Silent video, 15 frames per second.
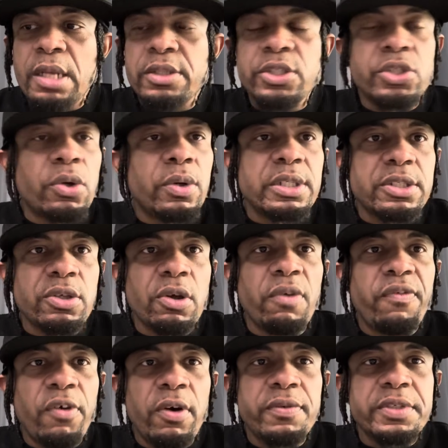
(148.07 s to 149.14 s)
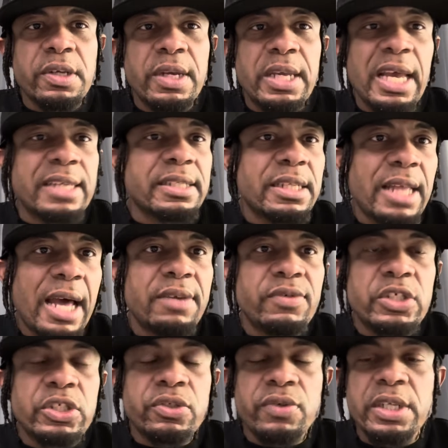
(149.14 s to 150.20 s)
so on and so forth. So he has a lot of
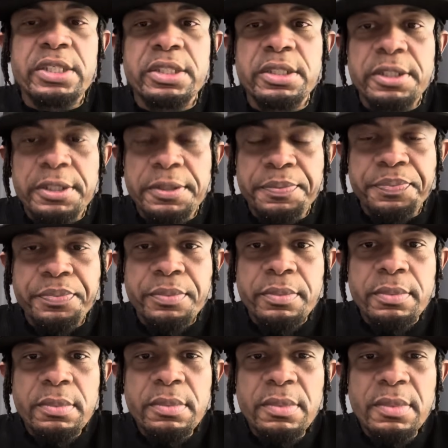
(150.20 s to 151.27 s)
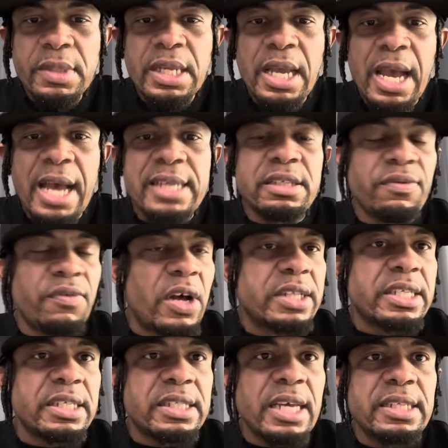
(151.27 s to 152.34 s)
restrictions. As
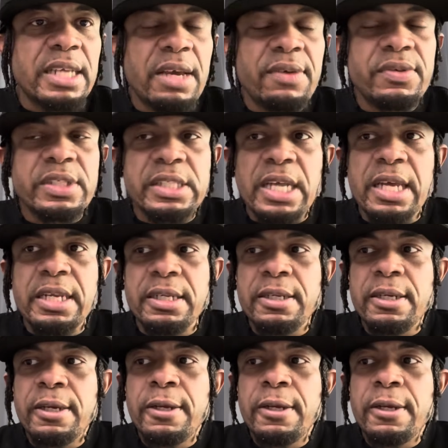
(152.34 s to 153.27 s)
Gervonta Tank Davis stated,